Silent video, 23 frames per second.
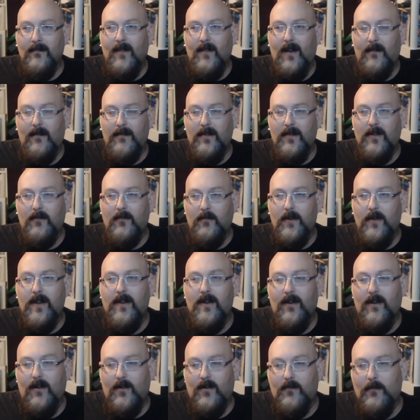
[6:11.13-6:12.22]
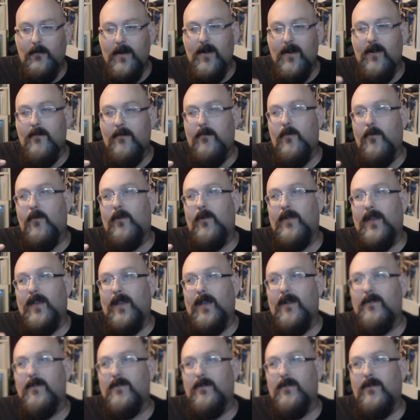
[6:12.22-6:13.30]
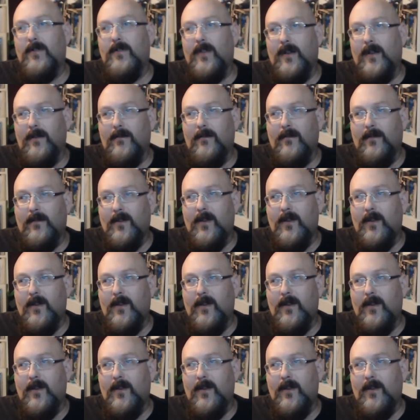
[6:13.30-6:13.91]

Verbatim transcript: off the Arduino, Arduino board that goes on the